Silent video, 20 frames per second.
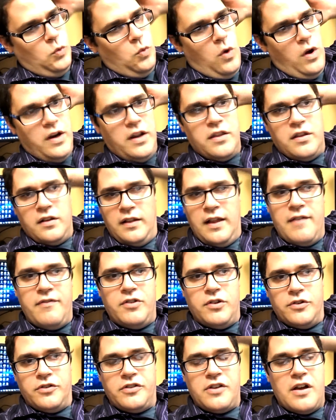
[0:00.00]
one of the
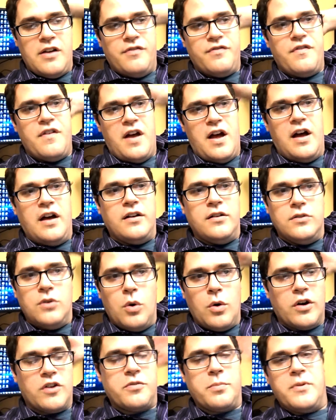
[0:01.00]
levels of
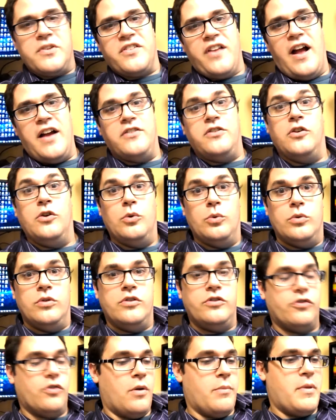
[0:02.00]
Orcs Must Die 2.
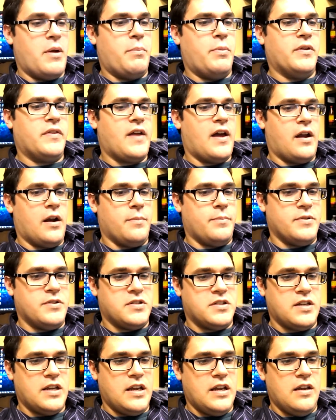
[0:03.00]
So I'm going to put that up
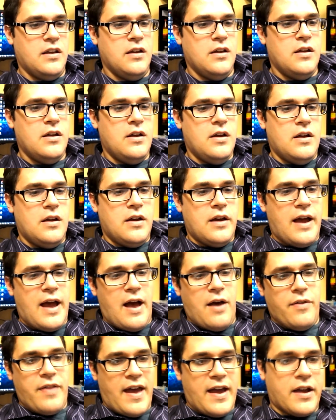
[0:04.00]
and see
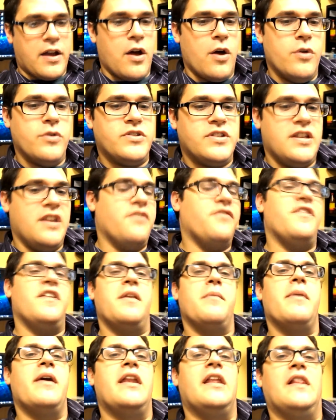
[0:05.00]
how that goes, see if
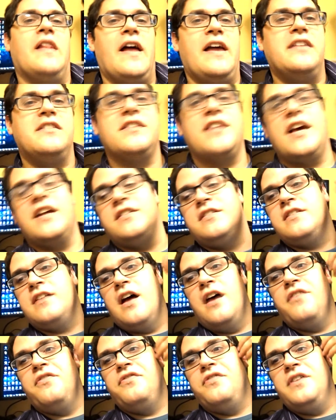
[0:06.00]
anybody likes that
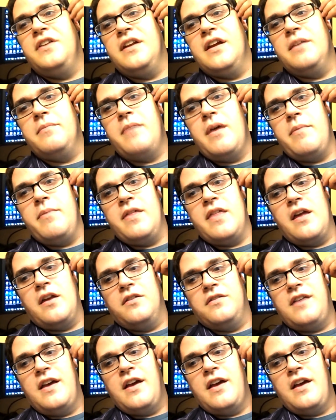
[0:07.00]
stuff, and maybe that'll